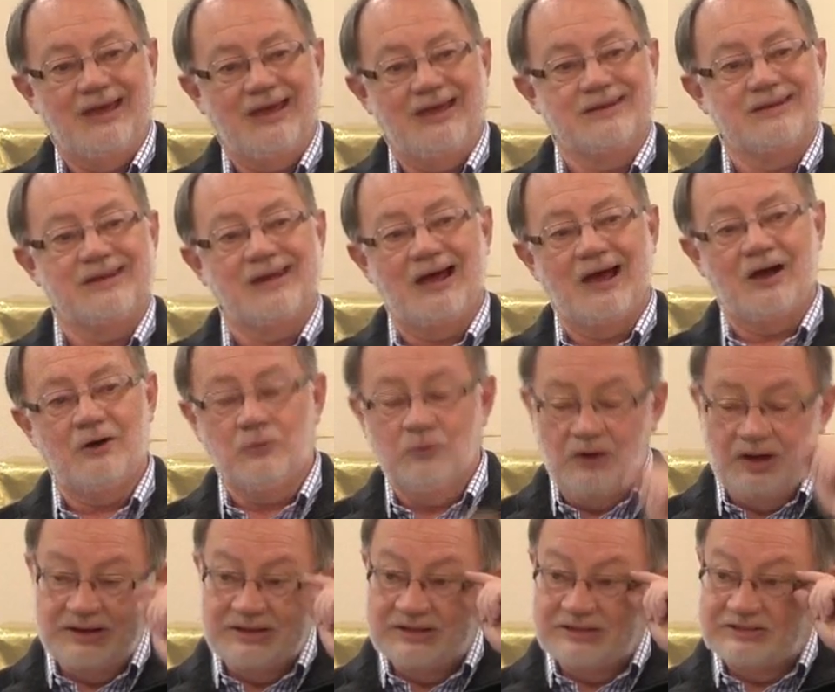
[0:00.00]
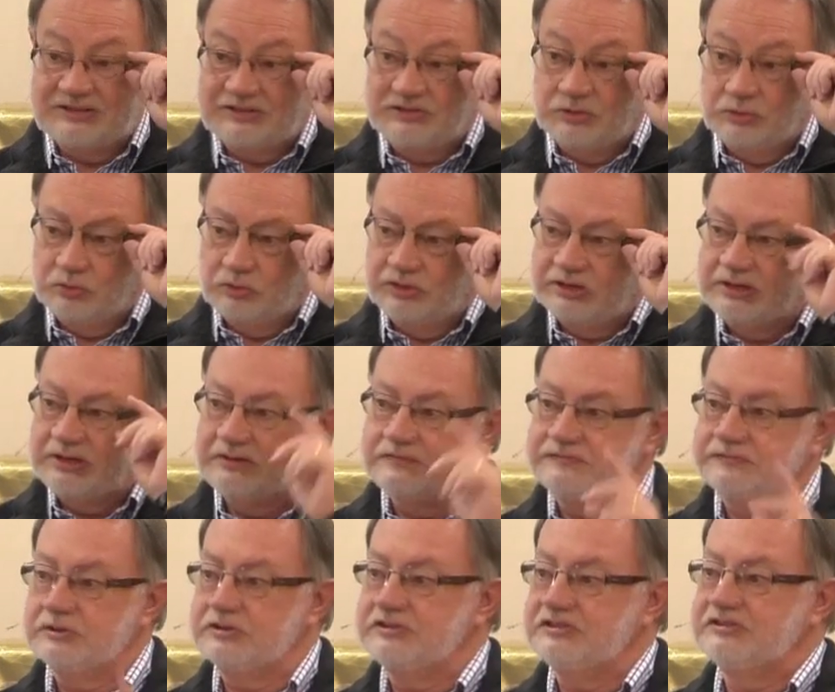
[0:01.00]
And now, what he's doing in
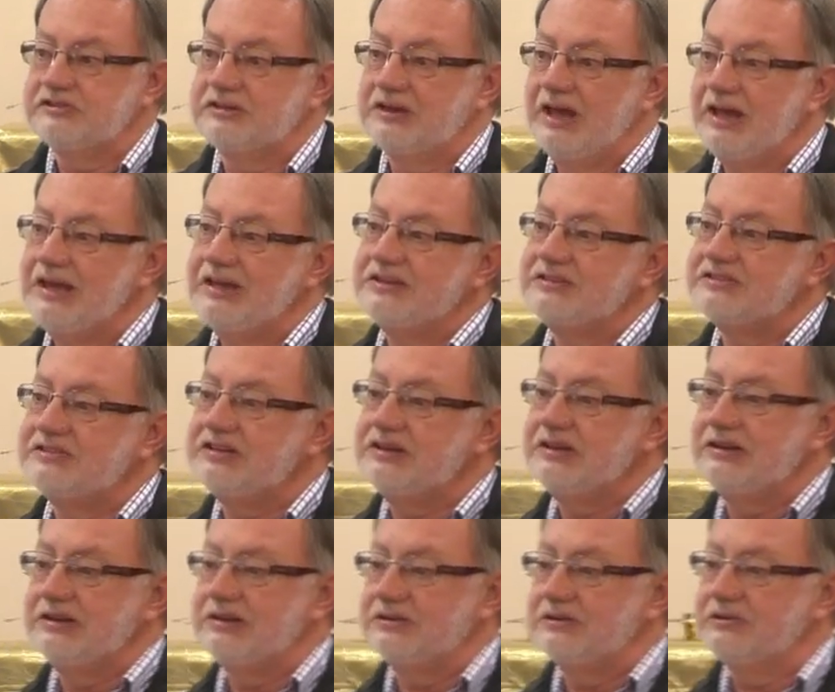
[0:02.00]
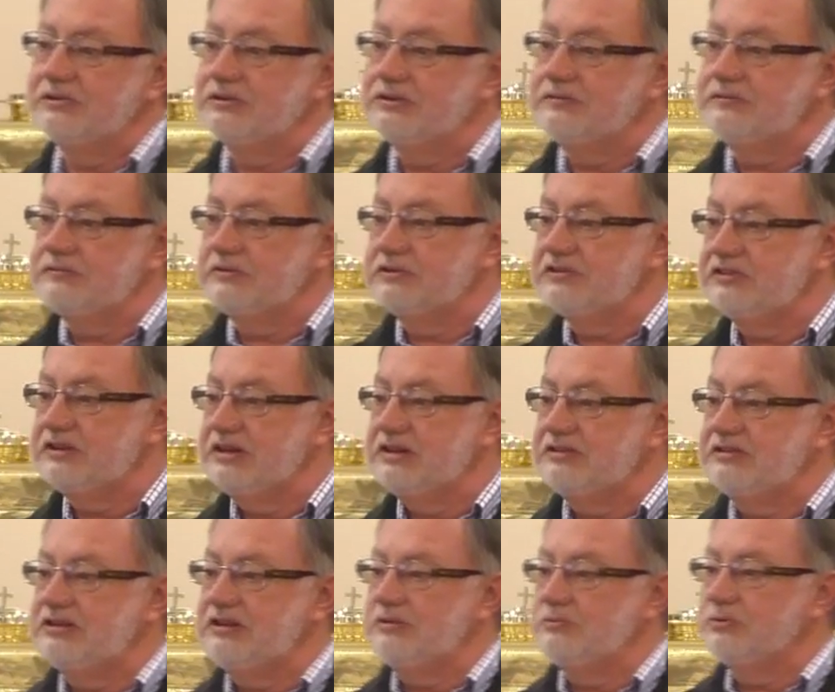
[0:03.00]
verse 18, look at verse
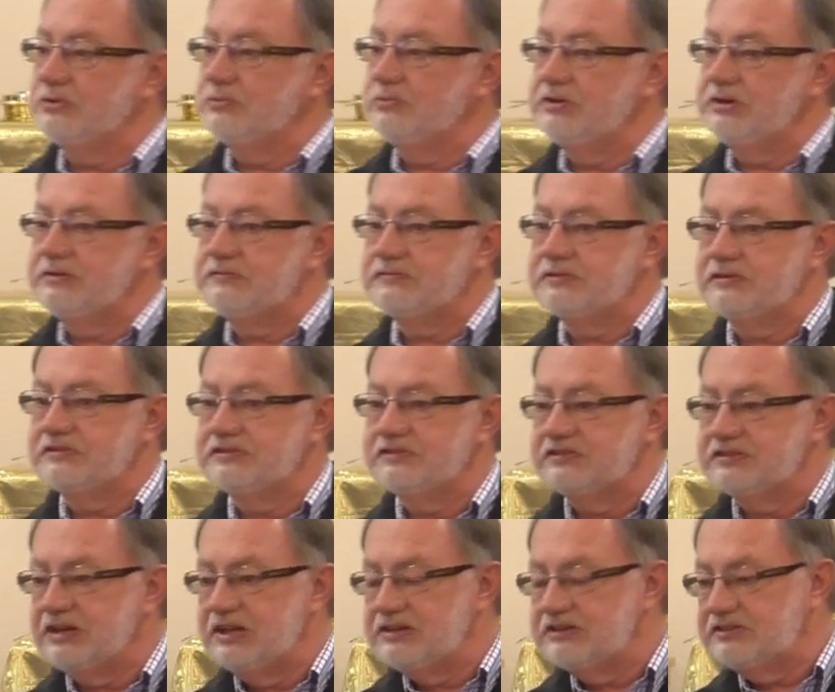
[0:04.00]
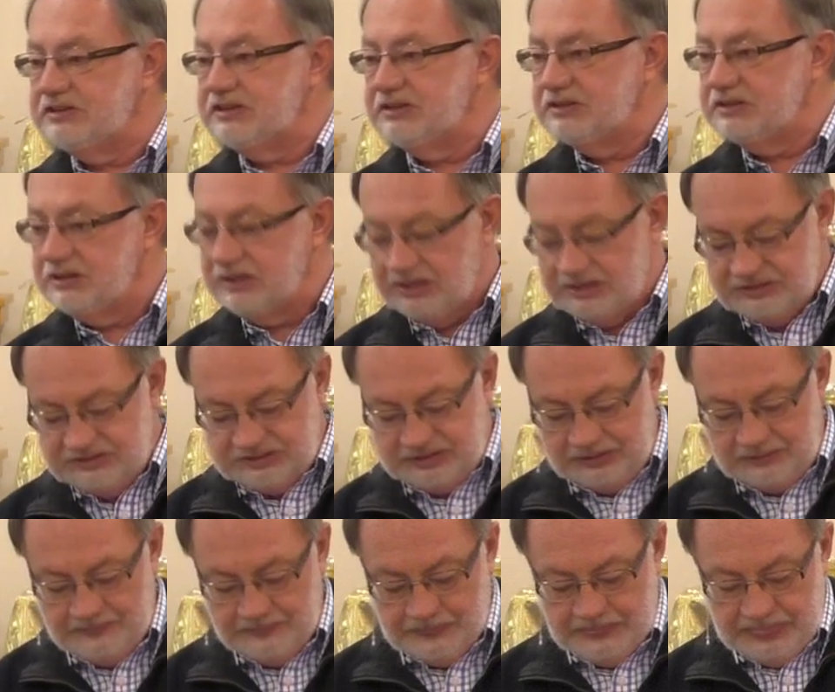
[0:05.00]
18. We'll read verses 18 and
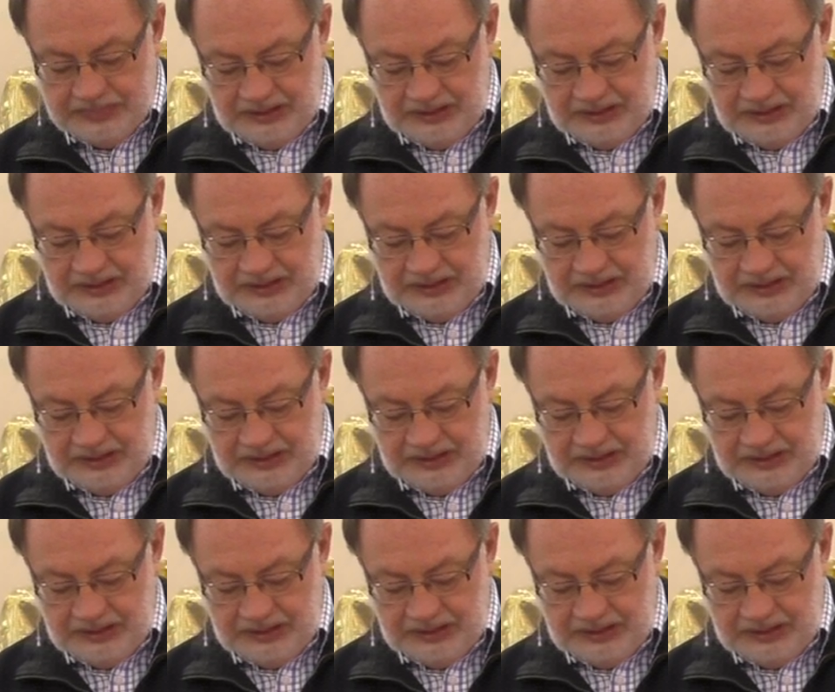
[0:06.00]
19.